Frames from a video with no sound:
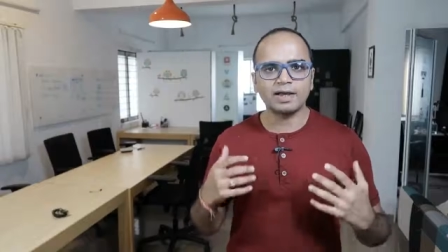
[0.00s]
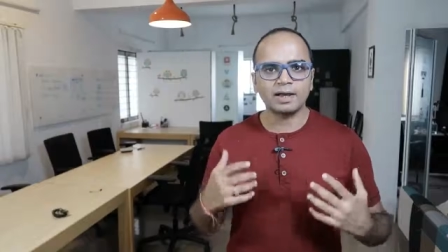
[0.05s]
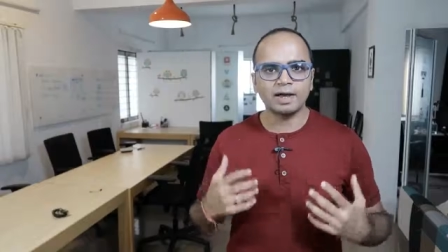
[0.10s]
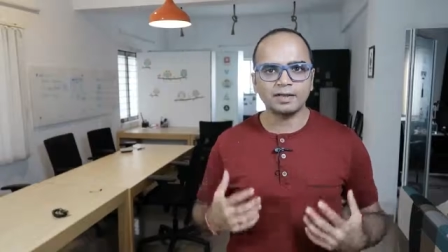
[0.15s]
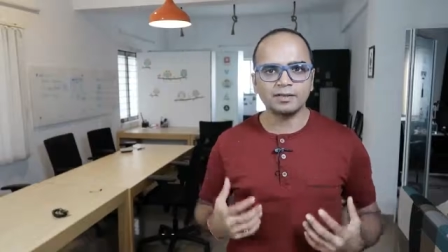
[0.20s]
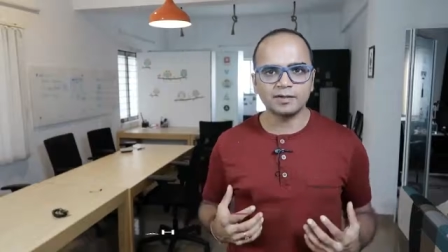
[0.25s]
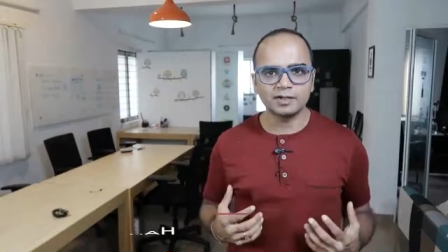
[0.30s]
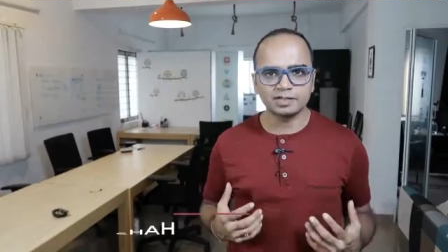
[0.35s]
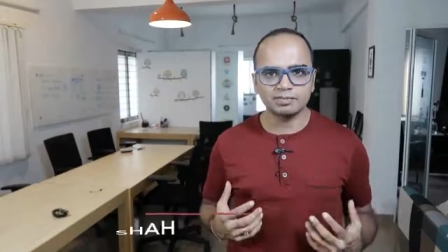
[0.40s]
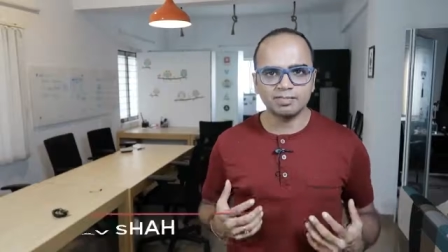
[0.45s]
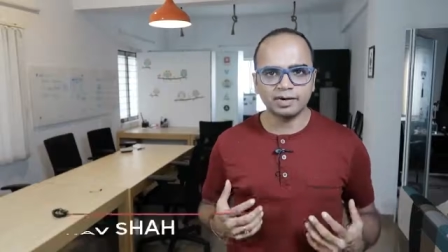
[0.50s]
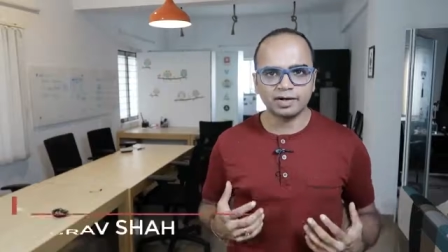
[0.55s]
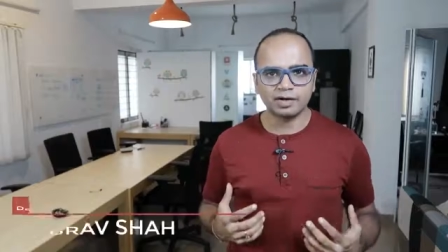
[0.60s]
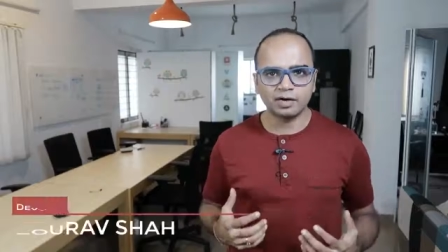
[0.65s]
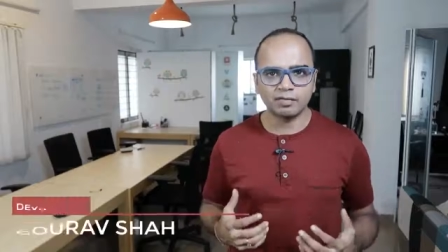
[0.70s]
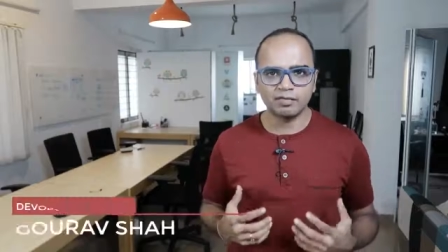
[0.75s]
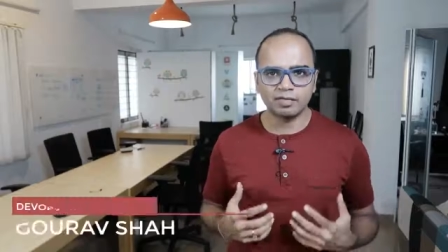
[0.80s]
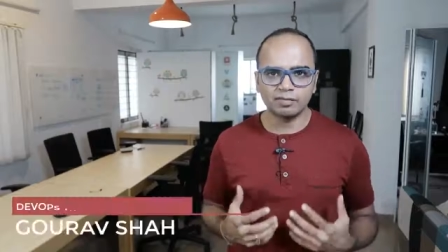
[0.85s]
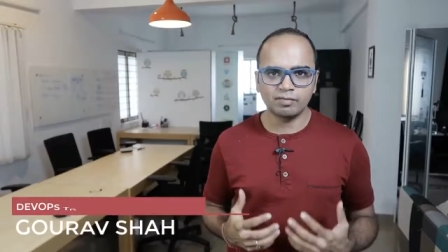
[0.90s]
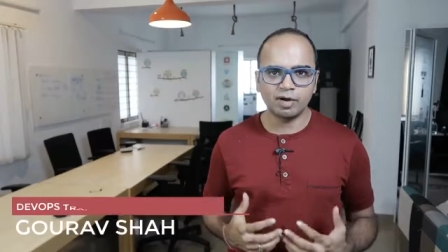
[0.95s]
another
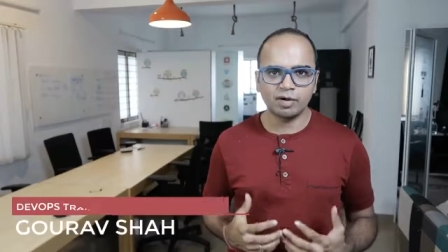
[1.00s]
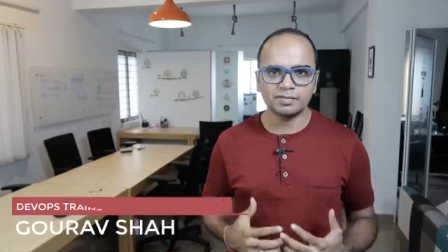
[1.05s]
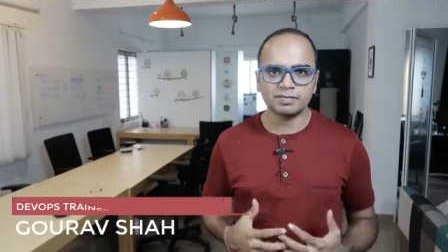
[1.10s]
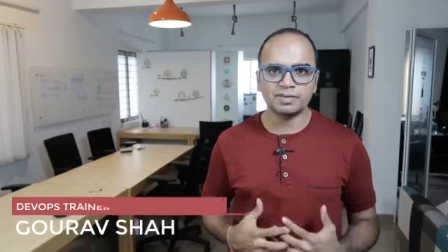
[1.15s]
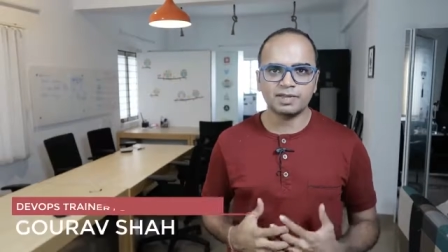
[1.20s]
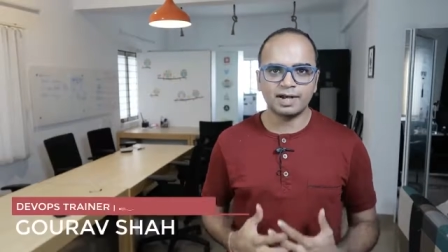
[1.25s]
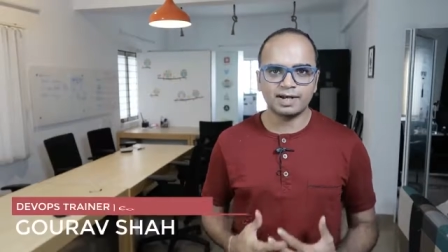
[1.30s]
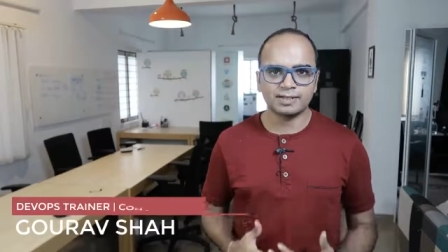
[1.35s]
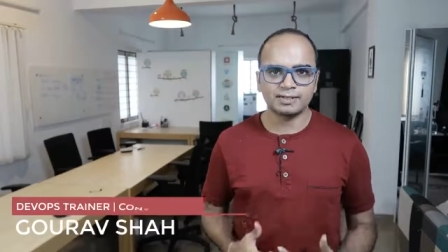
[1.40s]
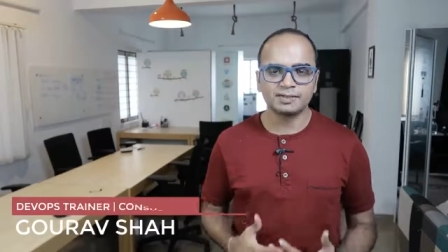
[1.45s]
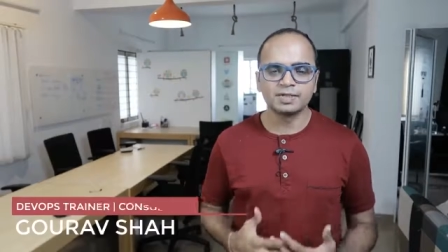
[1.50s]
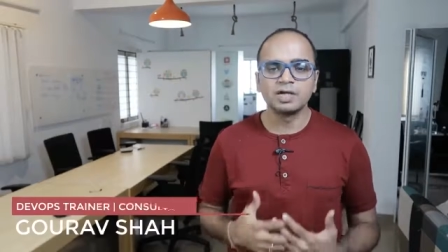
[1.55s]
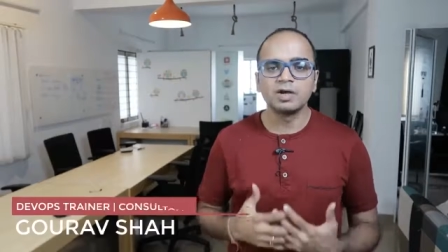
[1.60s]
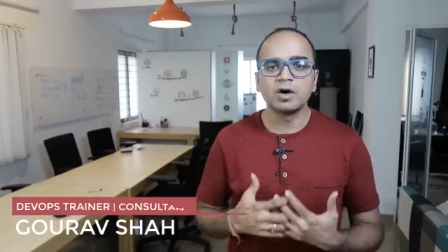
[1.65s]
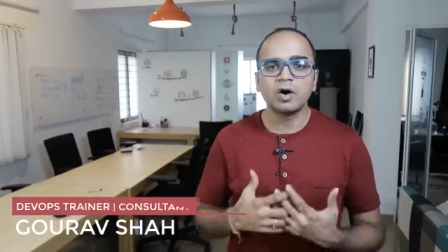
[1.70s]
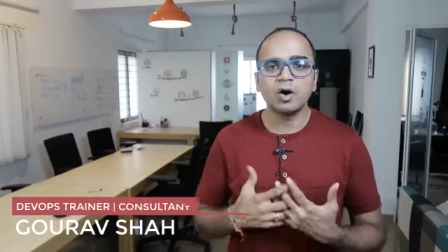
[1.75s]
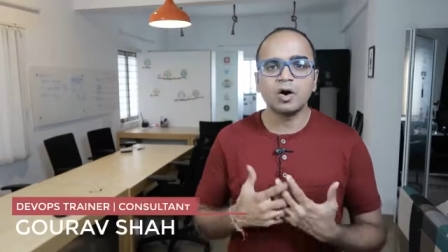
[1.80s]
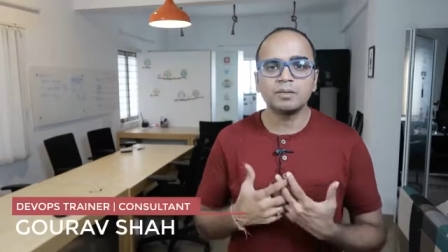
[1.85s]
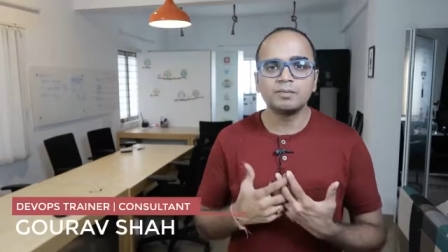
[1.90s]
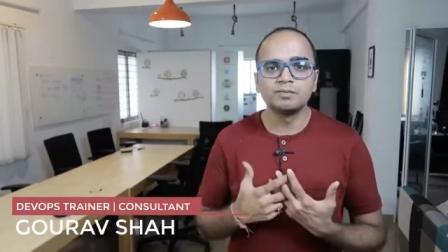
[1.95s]
aspect of DevOps that is
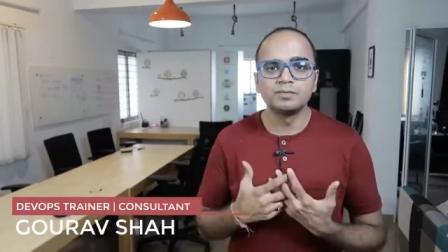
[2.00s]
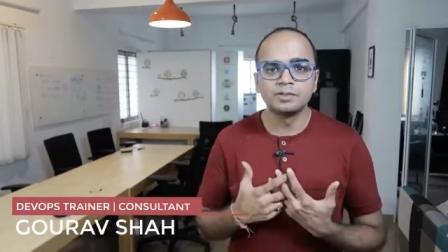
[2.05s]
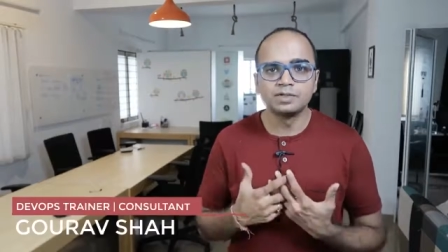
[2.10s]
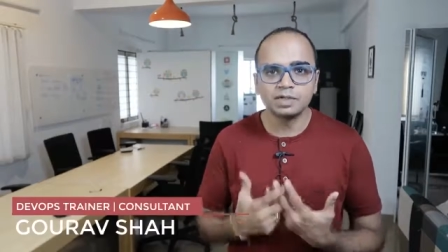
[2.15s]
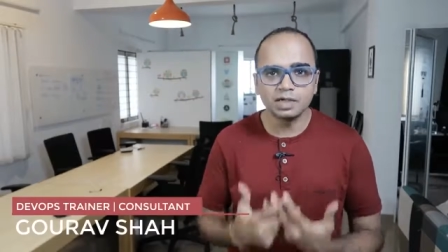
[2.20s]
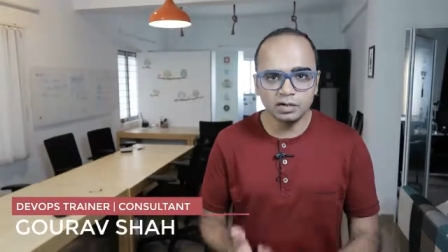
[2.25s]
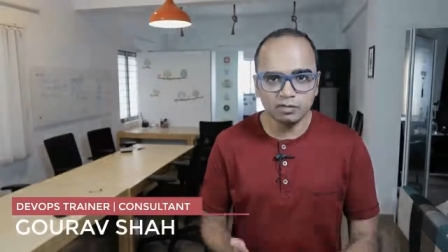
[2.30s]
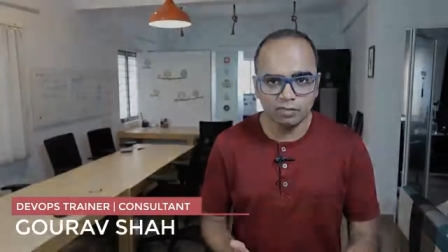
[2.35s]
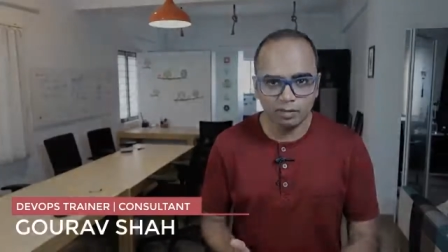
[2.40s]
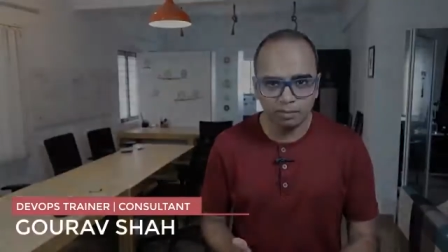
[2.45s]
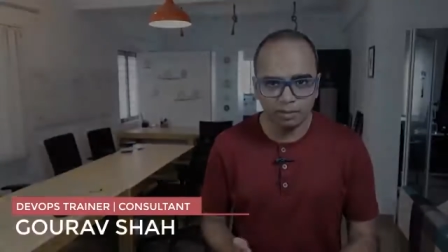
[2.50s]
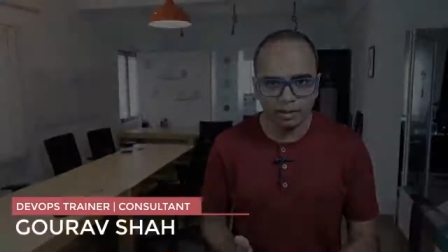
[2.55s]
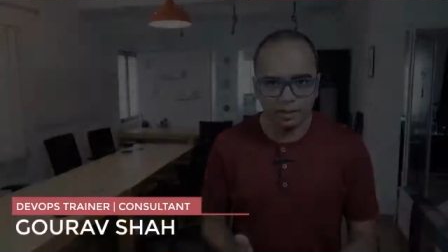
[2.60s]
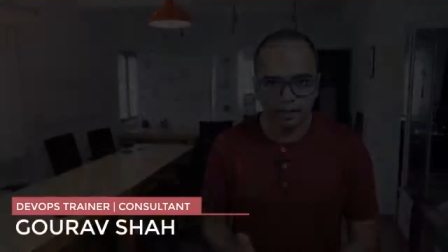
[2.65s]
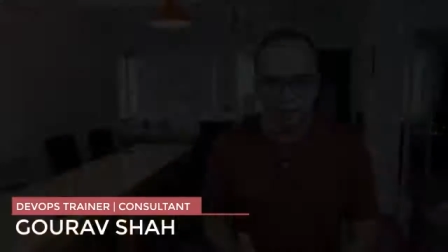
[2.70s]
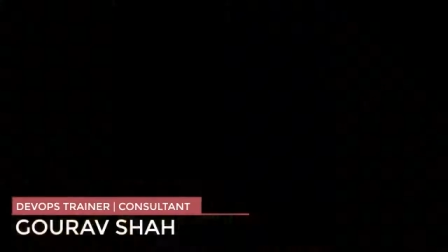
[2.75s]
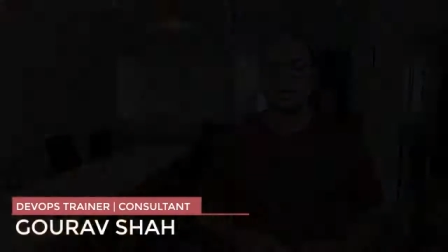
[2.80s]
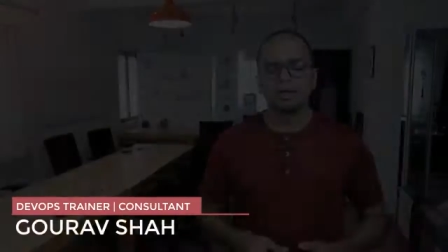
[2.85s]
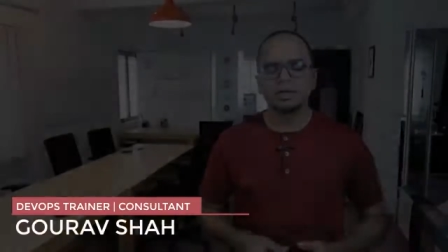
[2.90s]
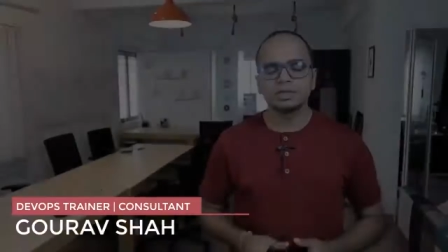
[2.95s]

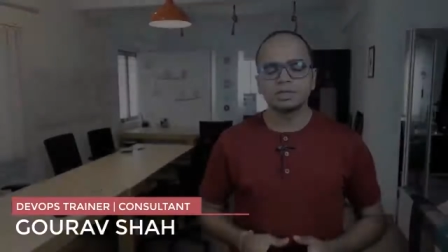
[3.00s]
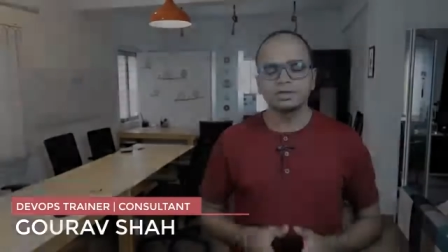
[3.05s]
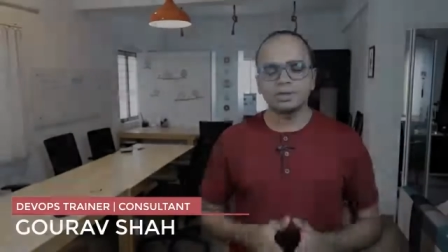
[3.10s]
observability.